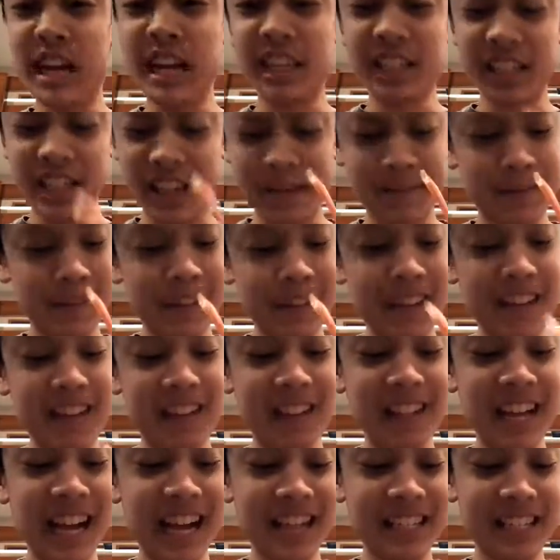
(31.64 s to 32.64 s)
Actually, I would say
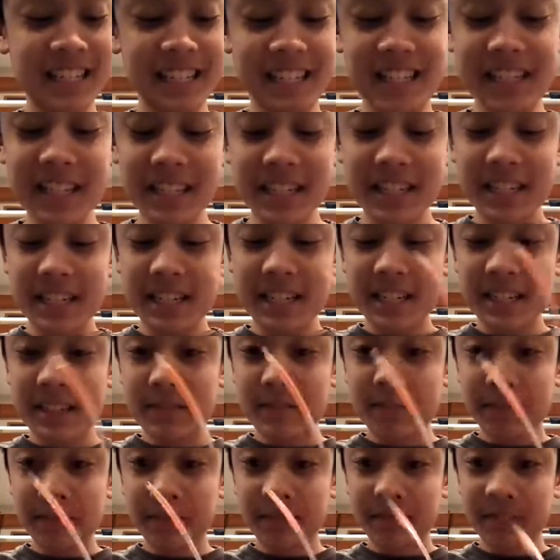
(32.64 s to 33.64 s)
glasses.
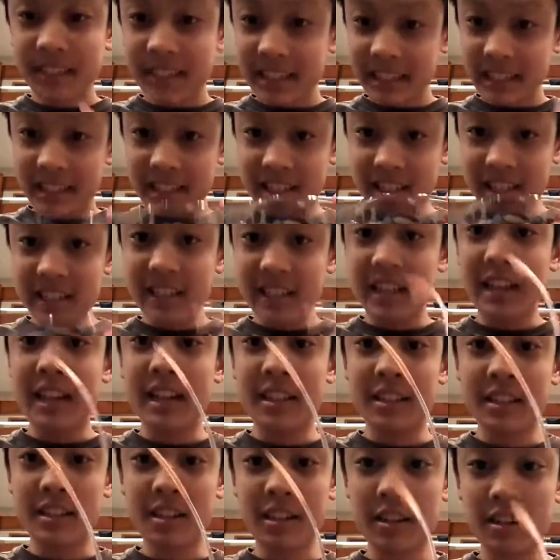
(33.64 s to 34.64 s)

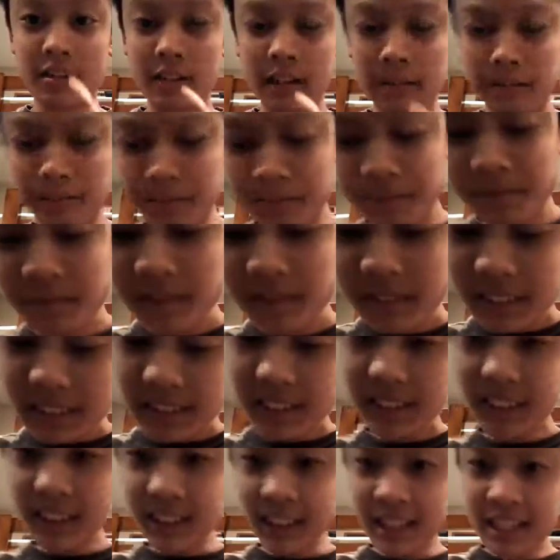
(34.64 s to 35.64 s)
And so,
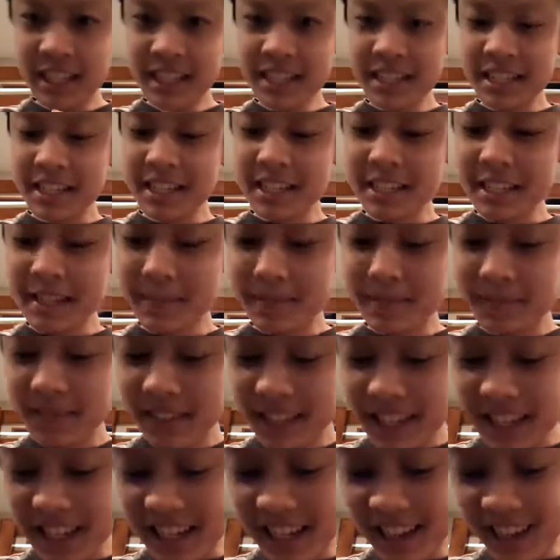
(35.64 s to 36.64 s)
this is
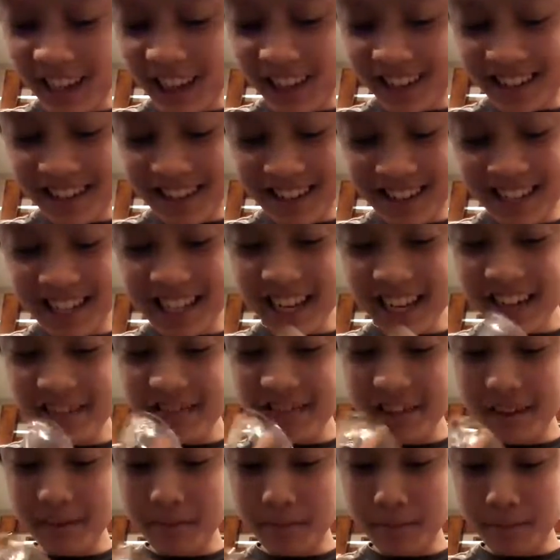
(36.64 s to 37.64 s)
Encon
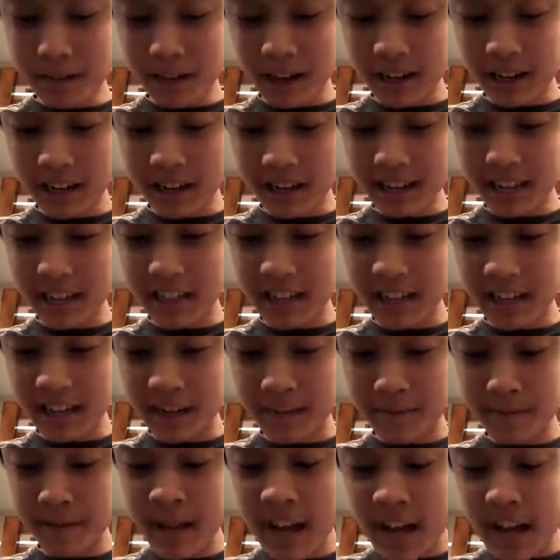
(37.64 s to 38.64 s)
Safety Products,
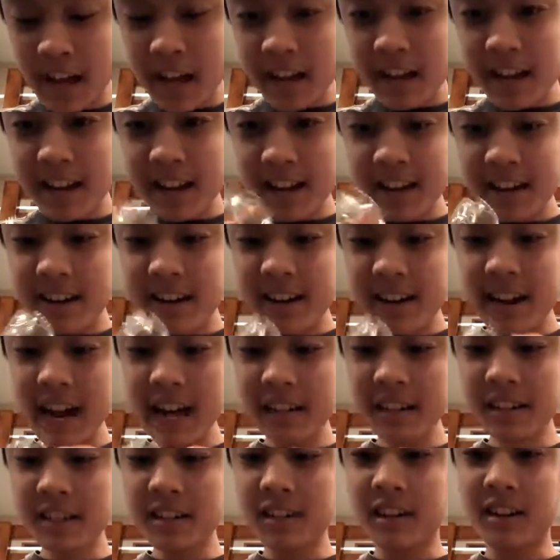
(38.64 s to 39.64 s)

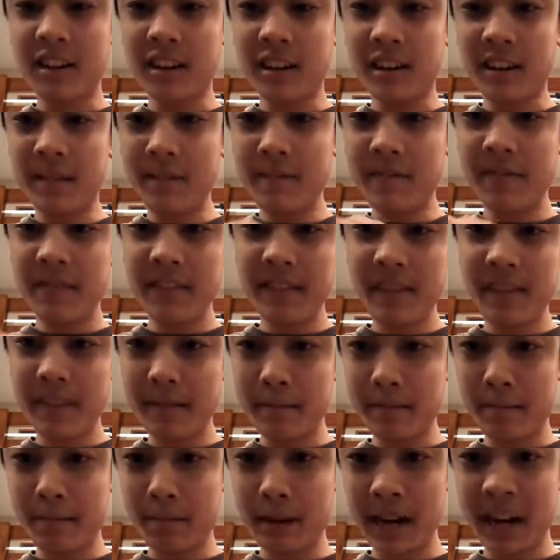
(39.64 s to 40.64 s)
NASCAR
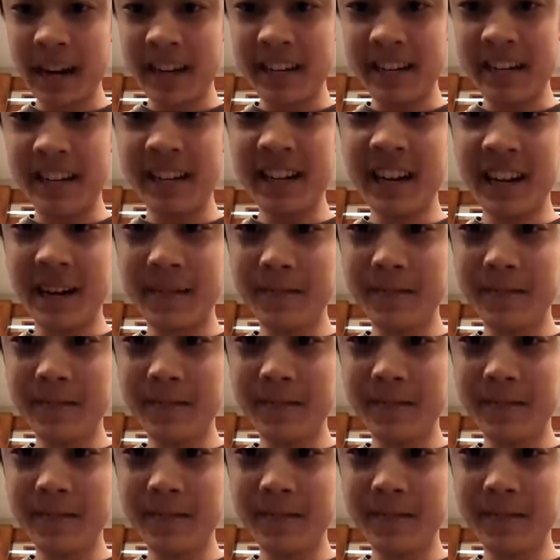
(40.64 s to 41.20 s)
branded,